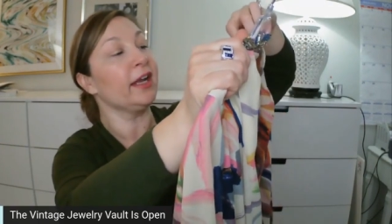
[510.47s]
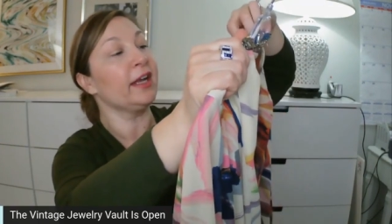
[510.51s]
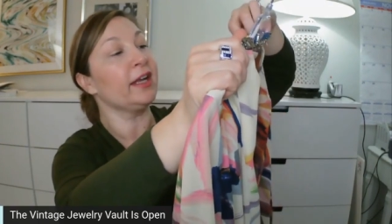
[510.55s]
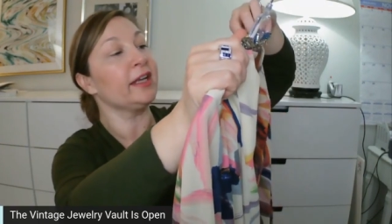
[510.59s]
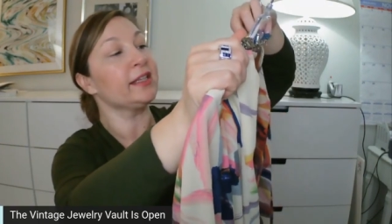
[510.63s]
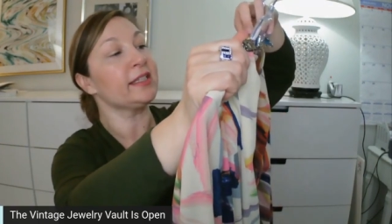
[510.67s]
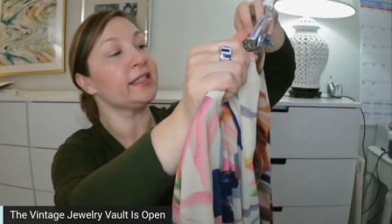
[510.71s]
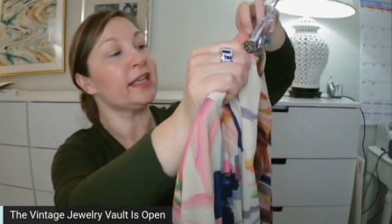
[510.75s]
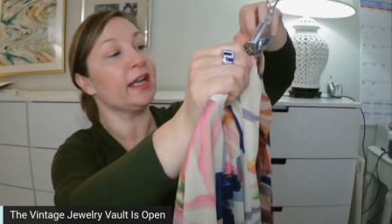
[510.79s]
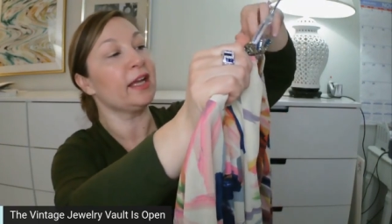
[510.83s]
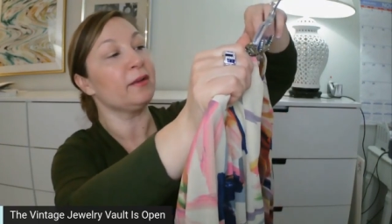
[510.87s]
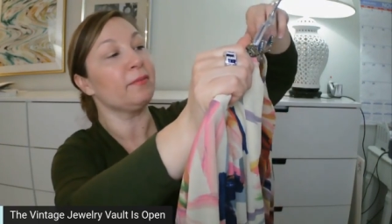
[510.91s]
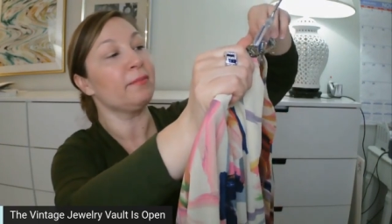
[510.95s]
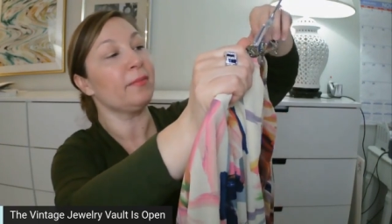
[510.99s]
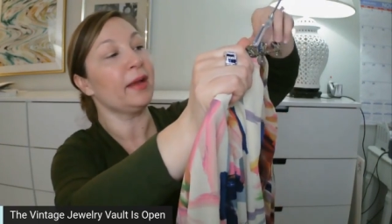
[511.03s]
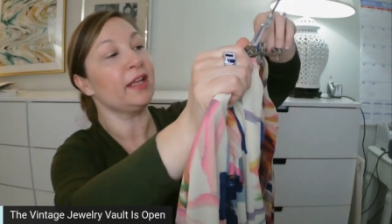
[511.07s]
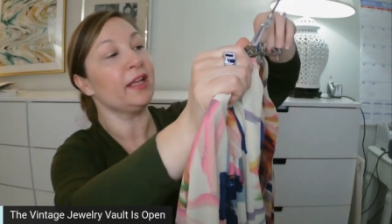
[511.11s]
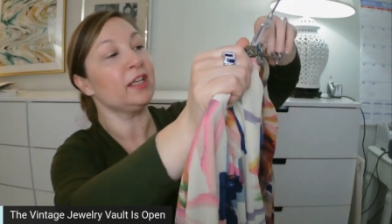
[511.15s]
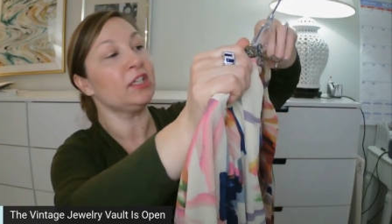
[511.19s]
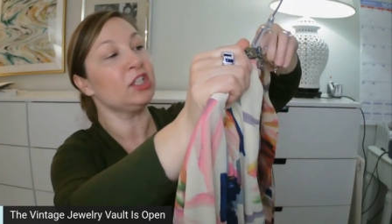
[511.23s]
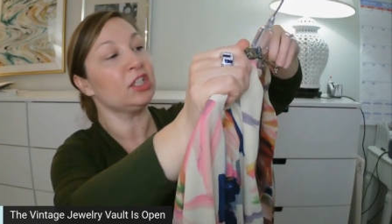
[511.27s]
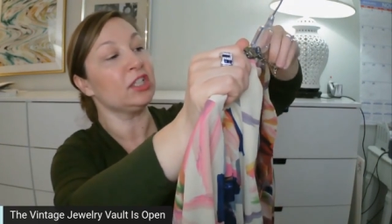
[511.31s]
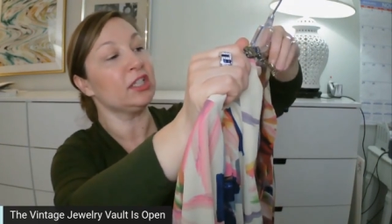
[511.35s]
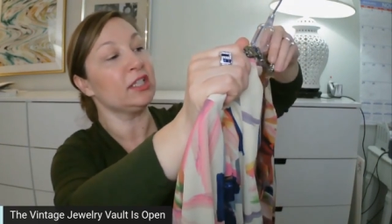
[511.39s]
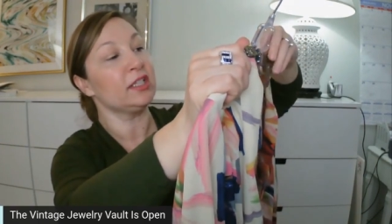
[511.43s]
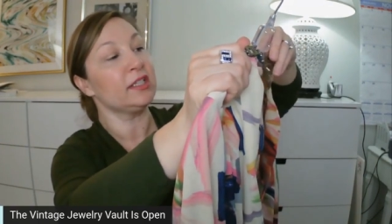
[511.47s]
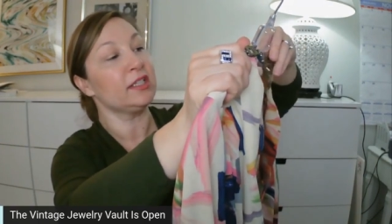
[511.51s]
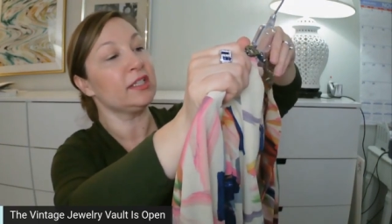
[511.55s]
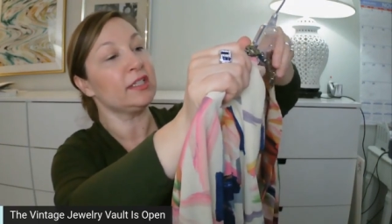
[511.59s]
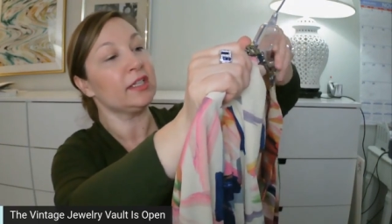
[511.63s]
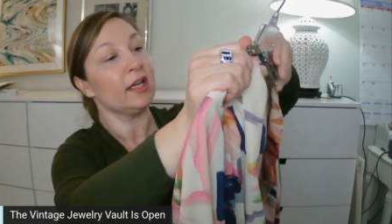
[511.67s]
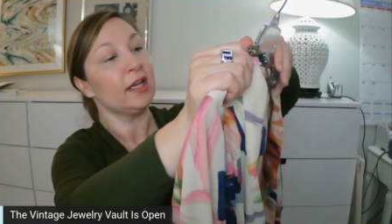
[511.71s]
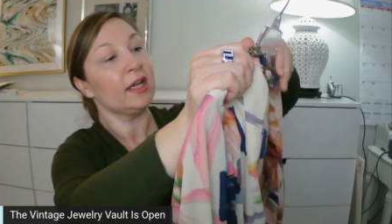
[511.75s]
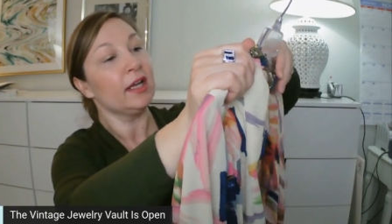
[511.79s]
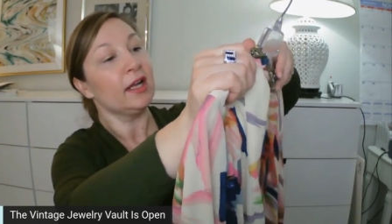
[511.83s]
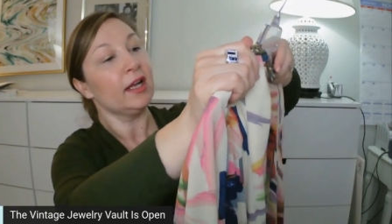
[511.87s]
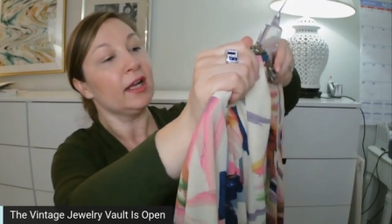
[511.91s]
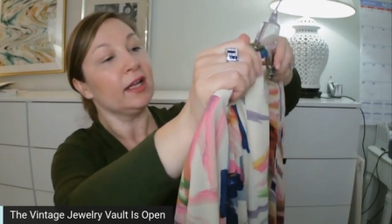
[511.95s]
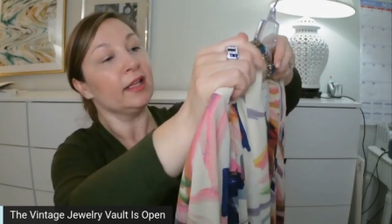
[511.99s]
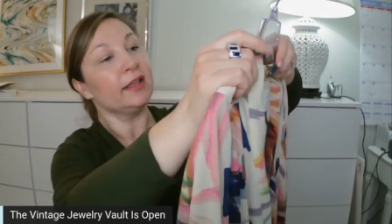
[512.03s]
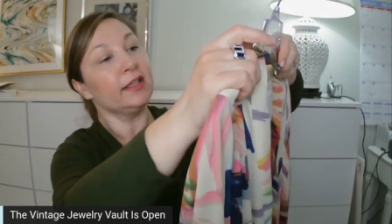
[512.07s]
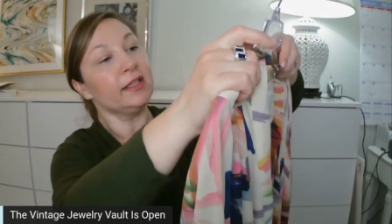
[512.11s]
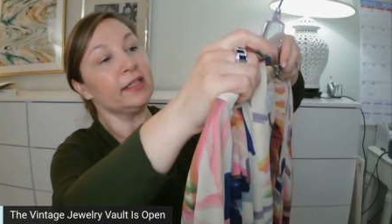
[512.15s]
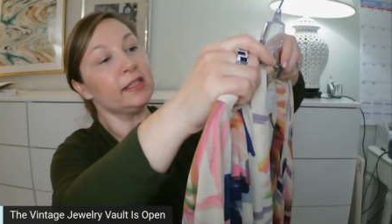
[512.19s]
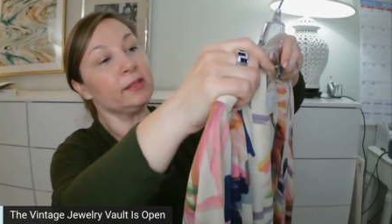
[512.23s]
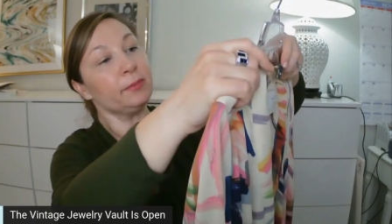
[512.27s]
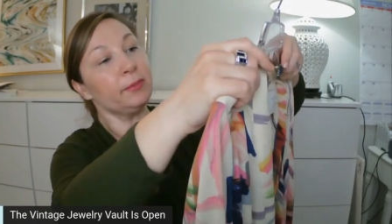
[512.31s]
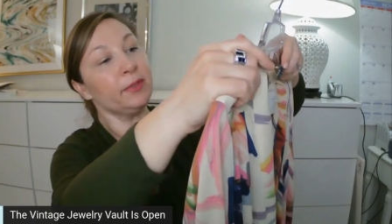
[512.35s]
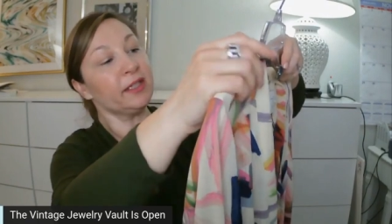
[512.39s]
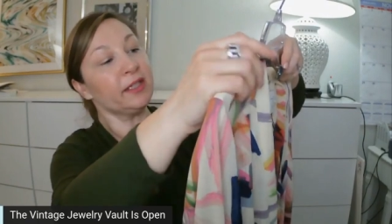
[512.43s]
And as I had mentioned,
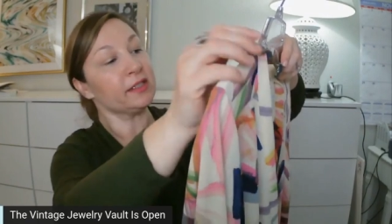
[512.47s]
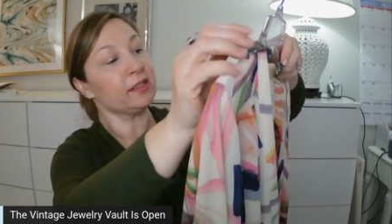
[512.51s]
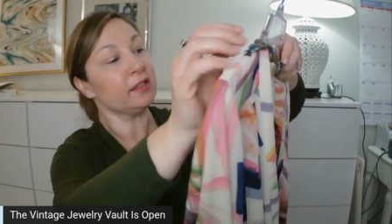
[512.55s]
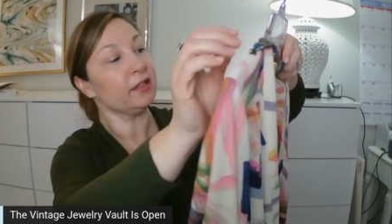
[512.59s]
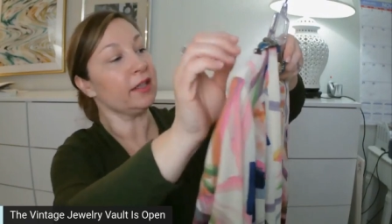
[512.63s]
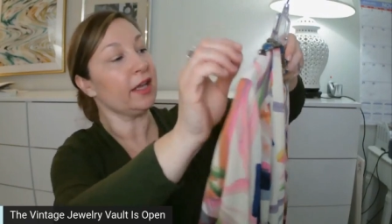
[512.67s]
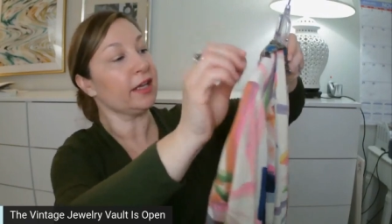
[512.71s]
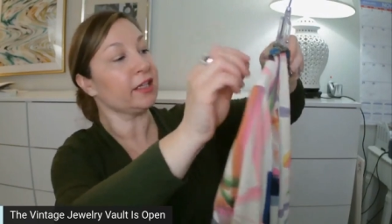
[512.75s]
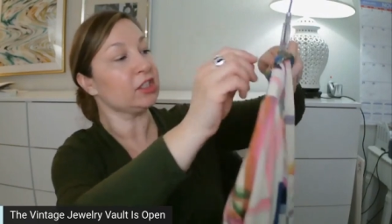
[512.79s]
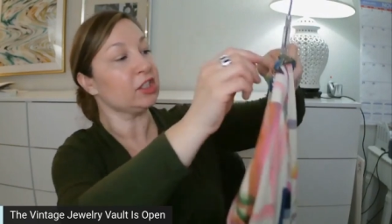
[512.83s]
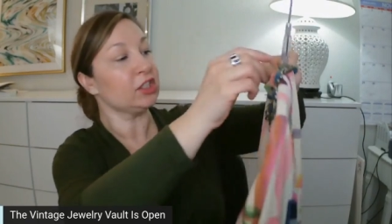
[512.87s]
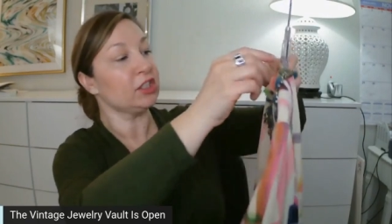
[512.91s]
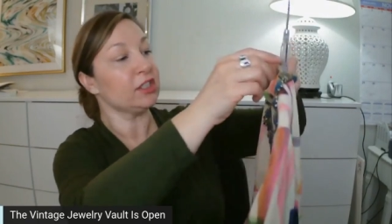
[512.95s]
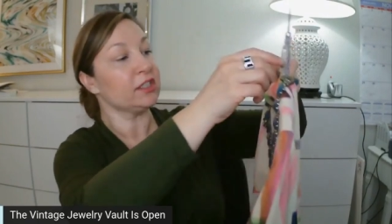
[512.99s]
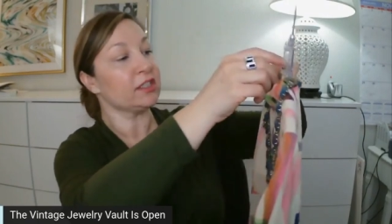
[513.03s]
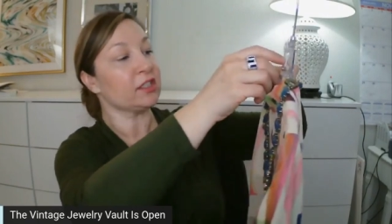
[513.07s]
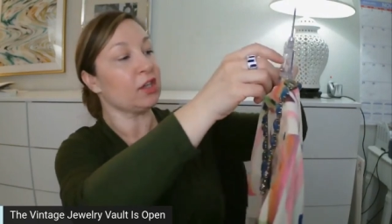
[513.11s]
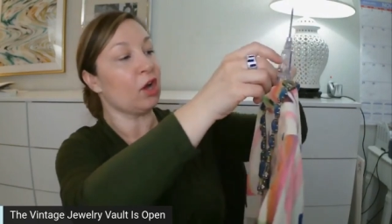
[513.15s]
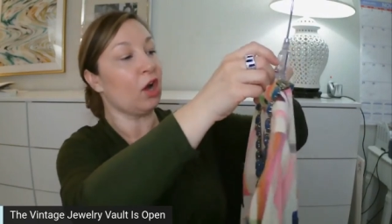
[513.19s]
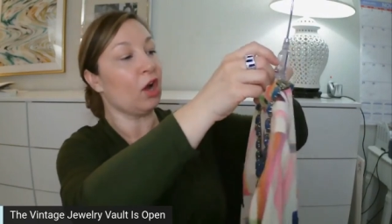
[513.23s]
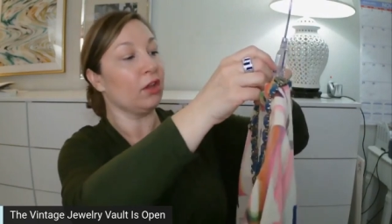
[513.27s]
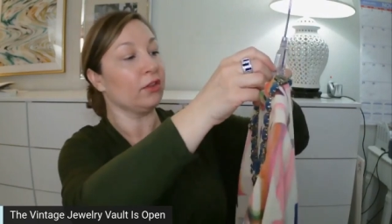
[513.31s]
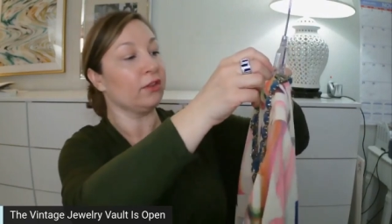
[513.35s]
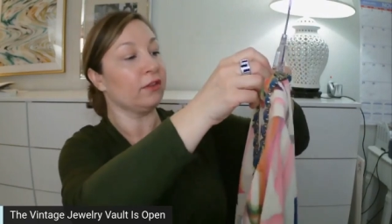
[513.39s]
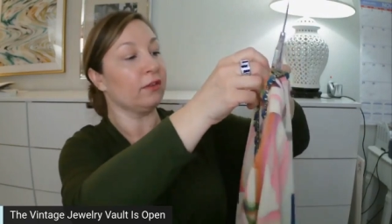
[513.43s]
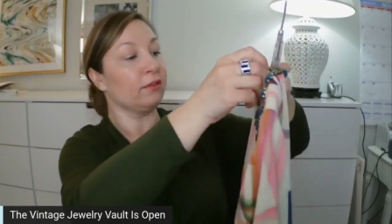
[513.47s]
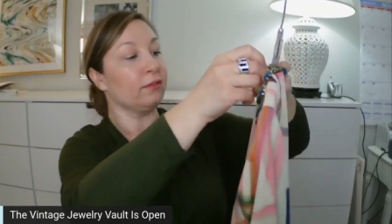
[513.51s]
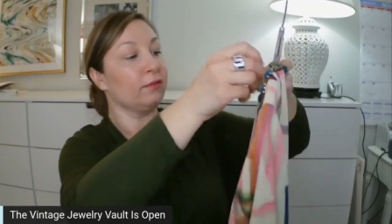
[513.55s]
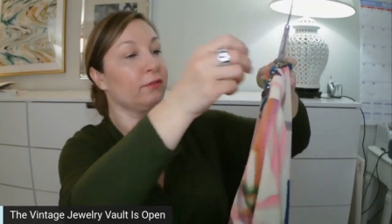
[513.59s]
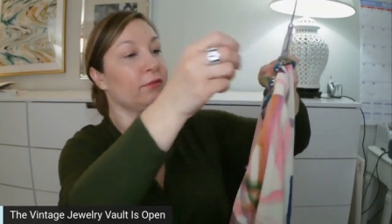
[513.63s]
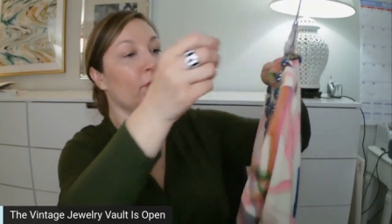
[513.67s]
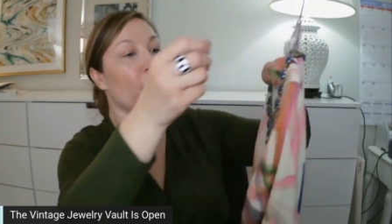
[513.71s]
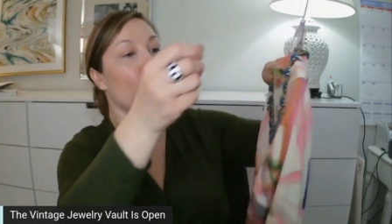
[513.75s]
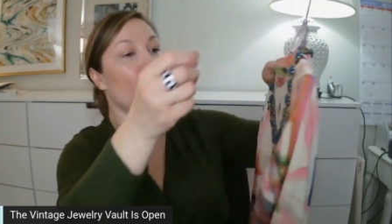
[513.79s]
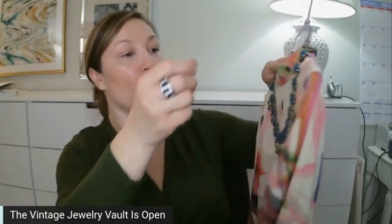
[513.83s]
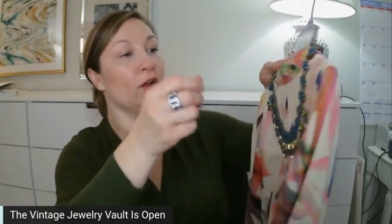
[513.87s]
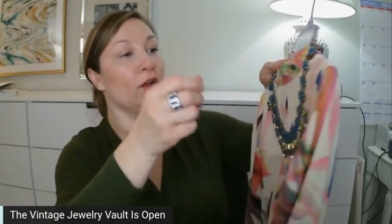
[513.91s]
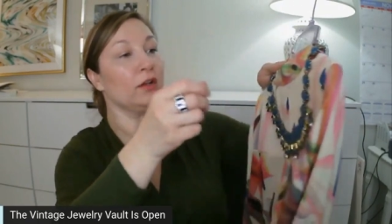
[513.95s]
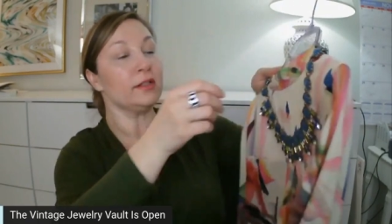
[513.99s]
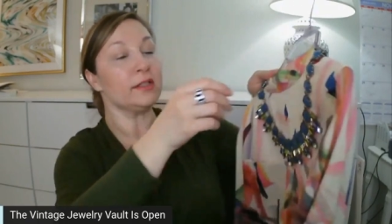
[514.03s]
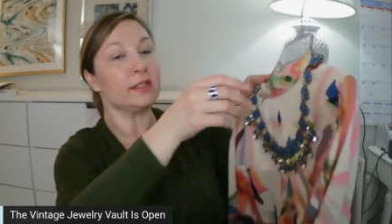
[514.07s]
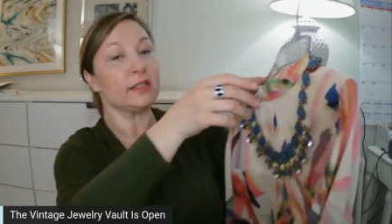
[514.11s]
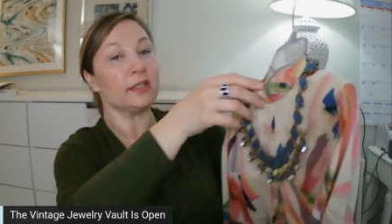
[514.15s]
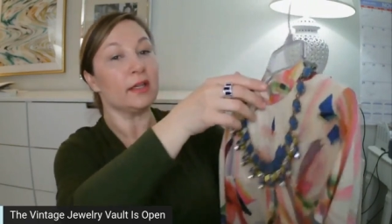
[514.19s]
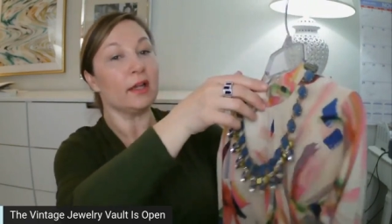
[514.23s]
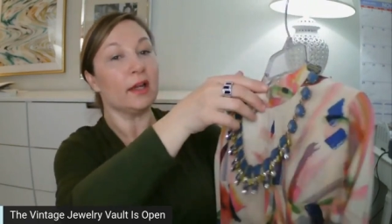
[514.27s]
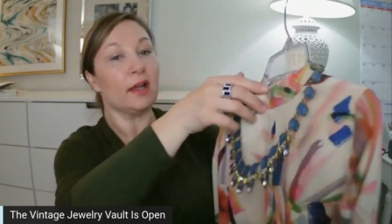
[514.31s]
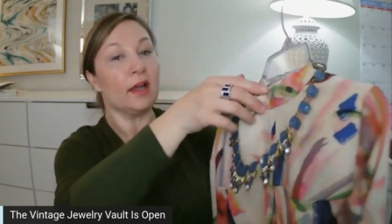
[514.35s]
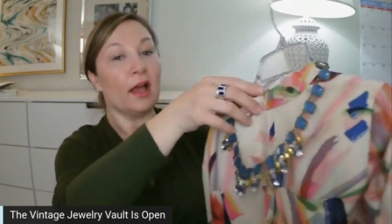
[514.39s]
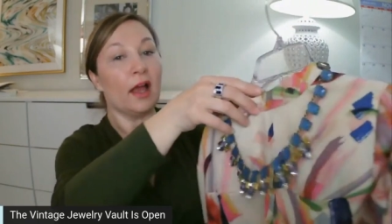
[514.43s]
this week's collection is called the
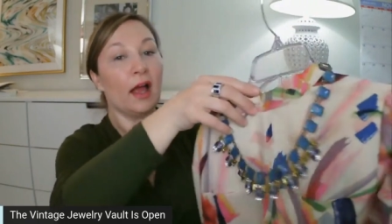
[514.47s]
Vault.